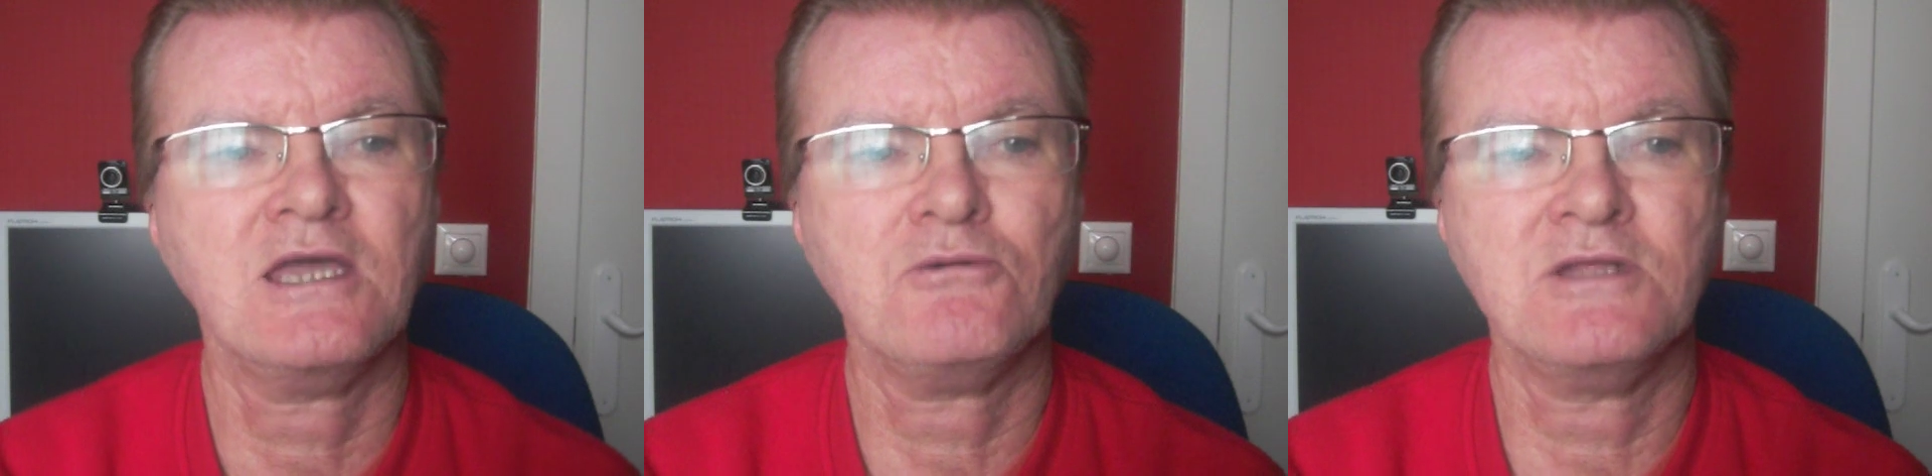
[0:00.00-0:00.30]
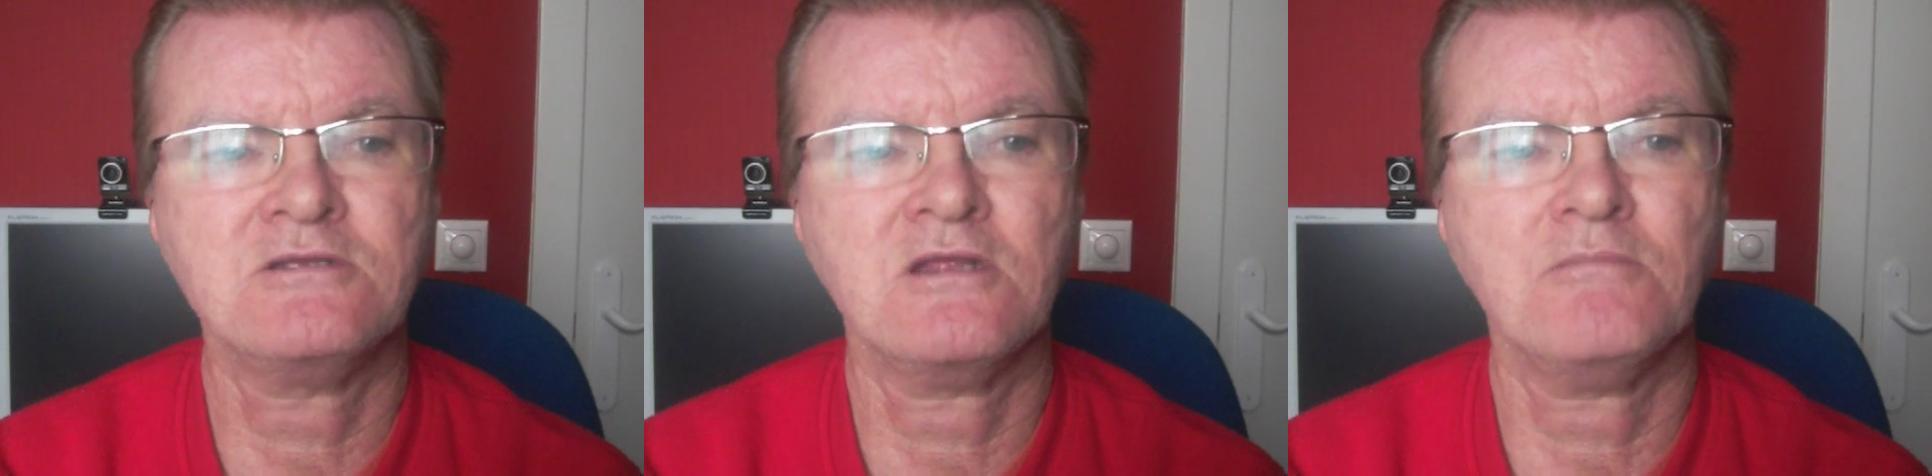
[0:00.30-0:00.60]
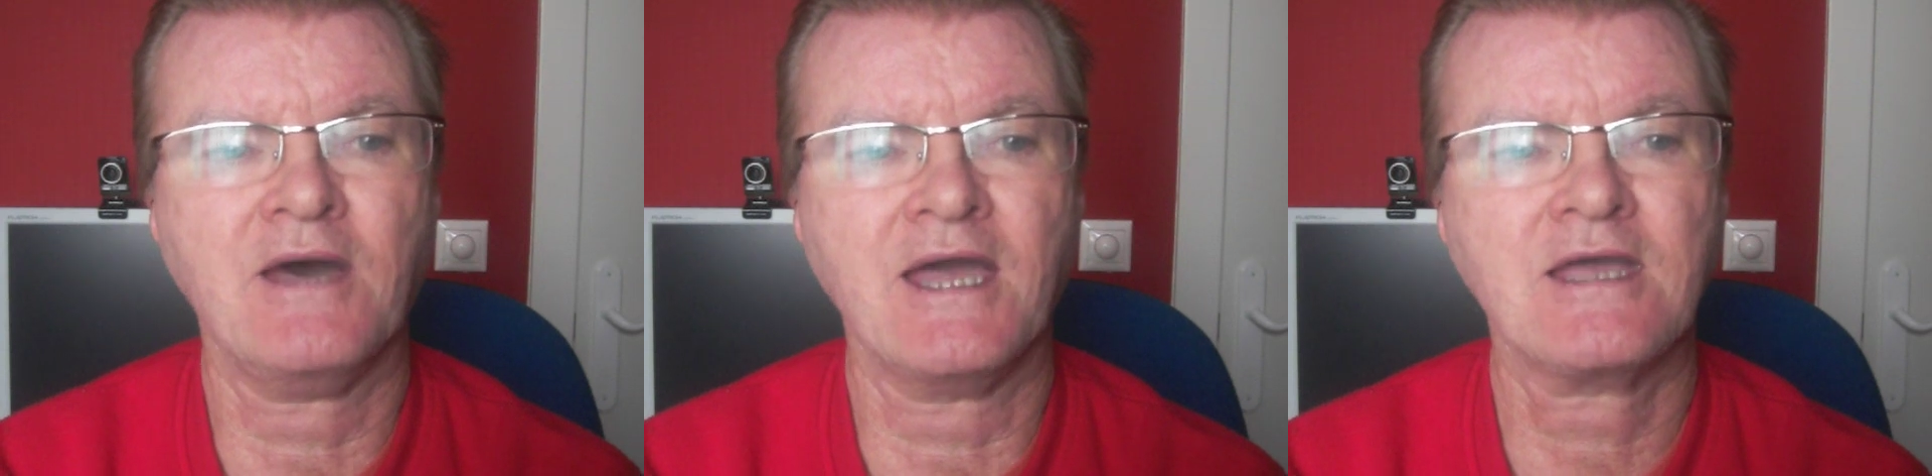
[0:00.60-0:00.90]
he went to the
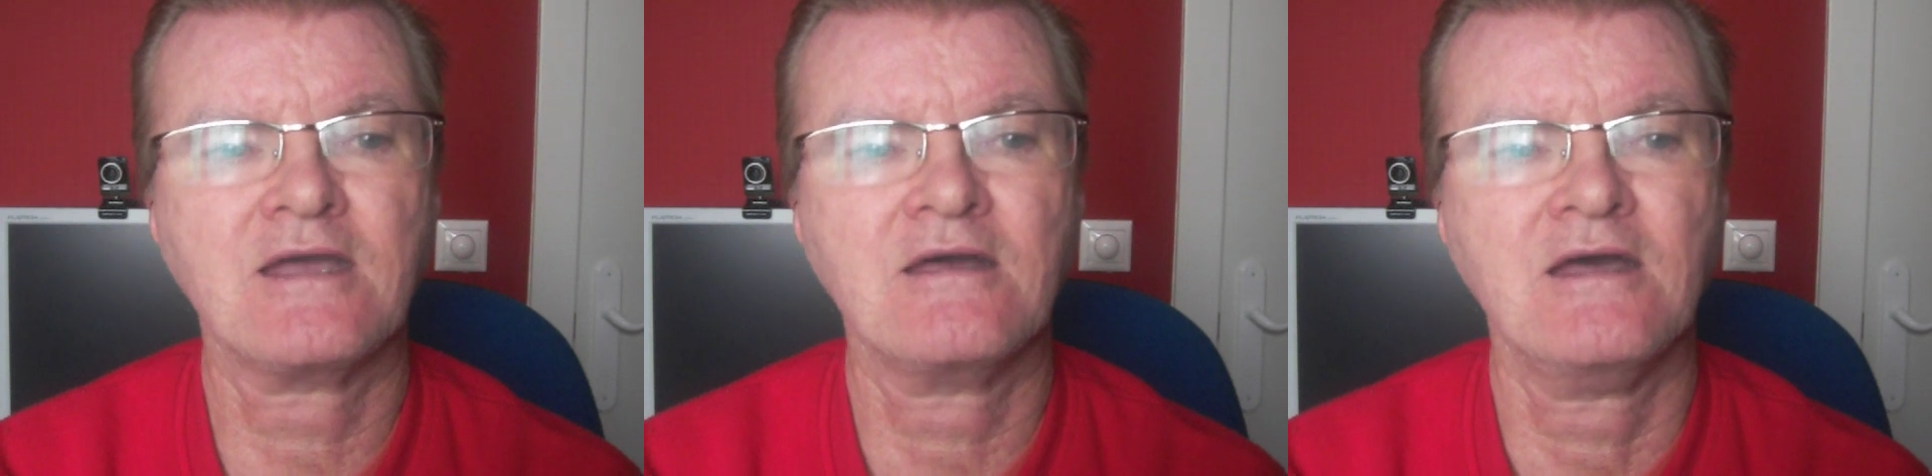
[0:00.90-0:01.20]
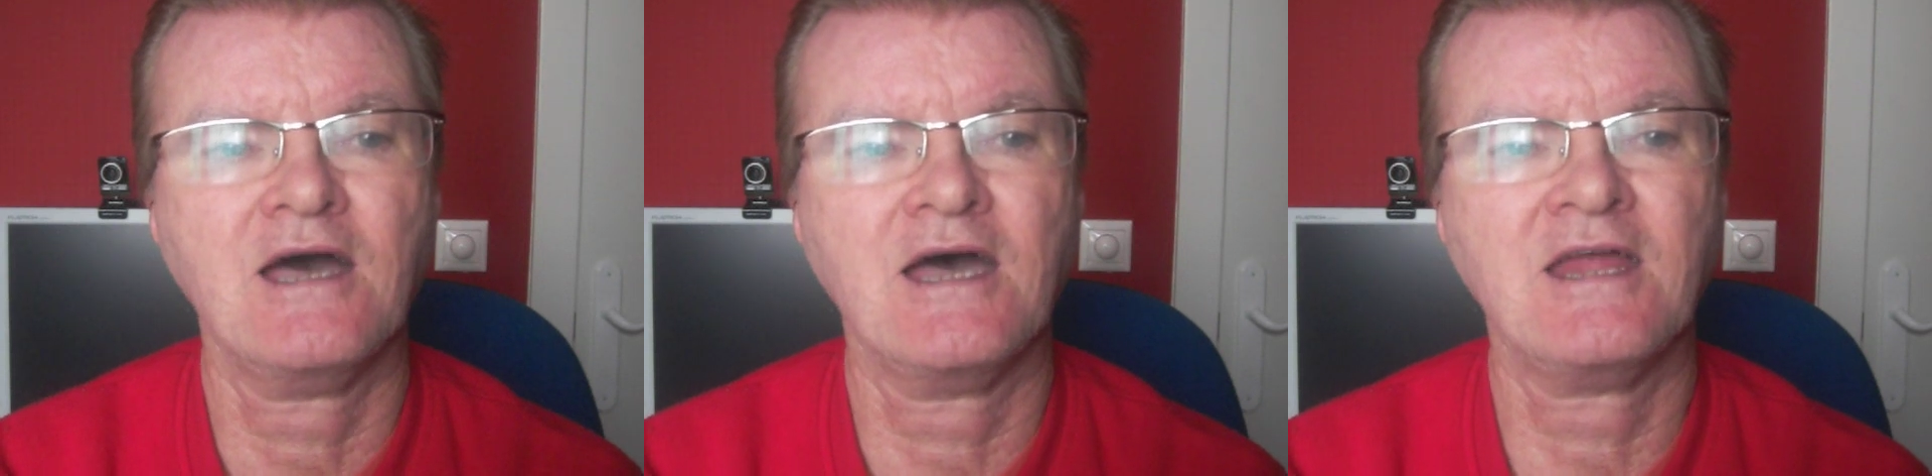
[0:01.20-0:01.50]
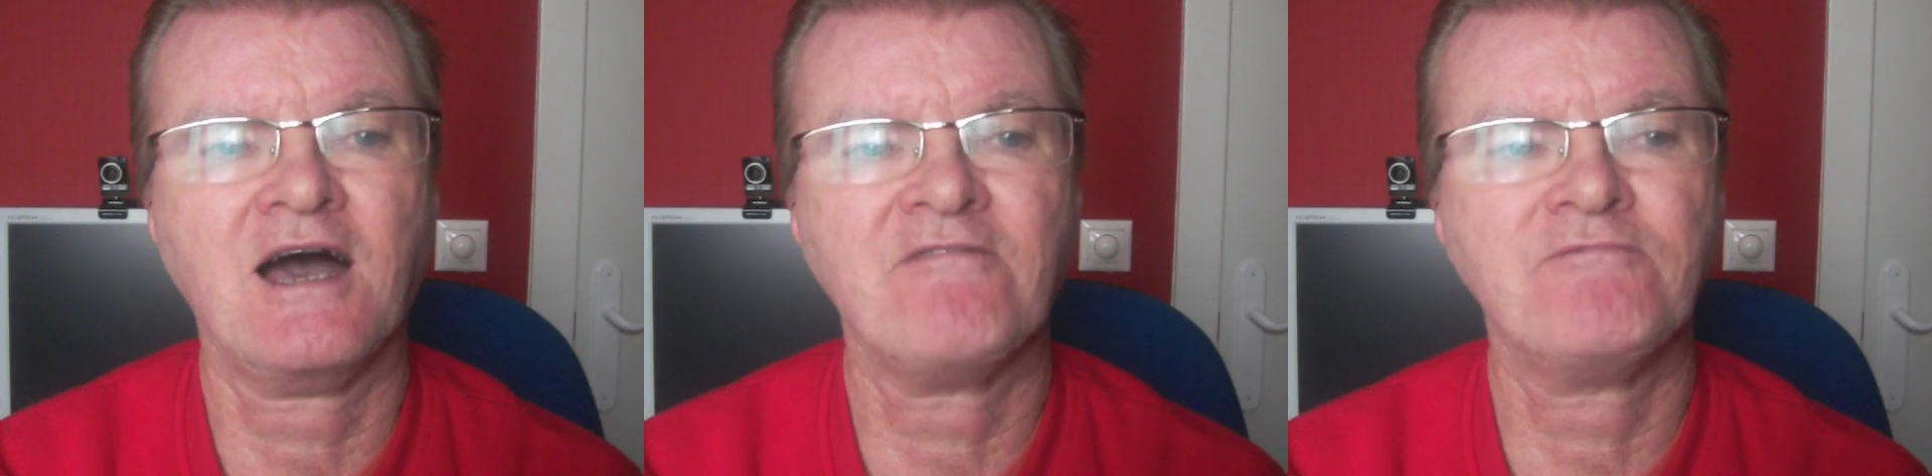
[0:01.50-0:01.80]
bank
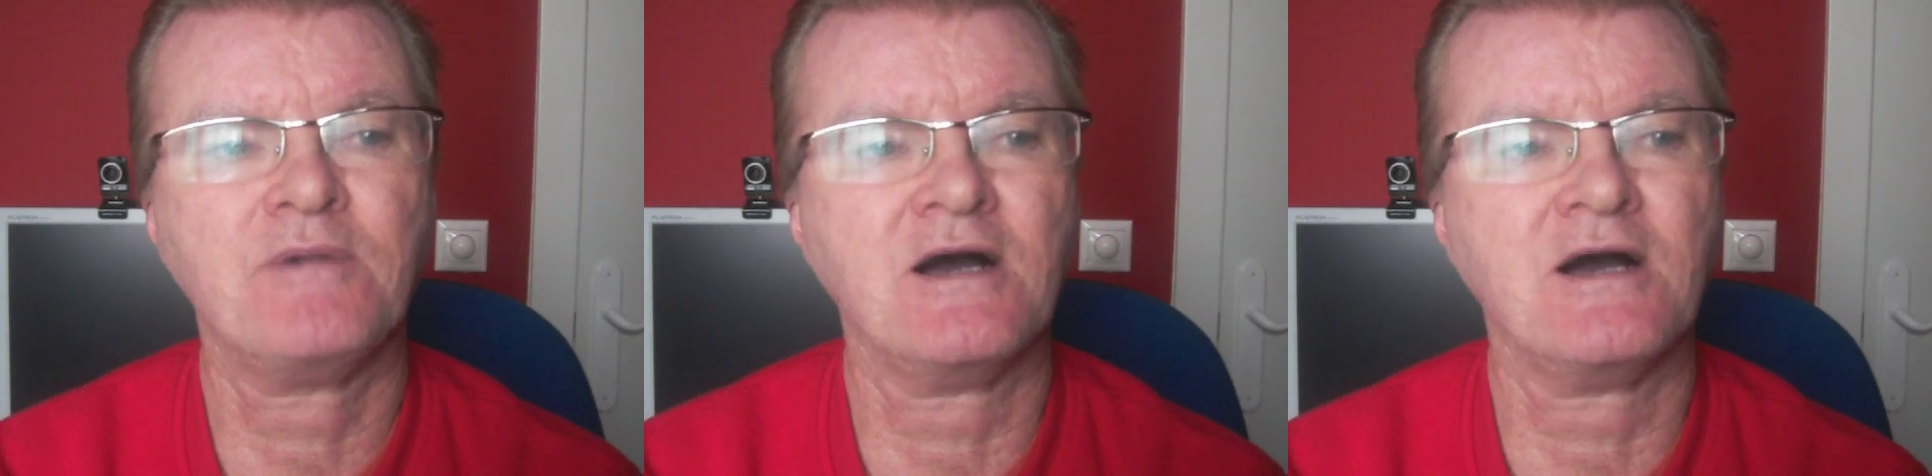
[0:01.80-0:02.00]
at half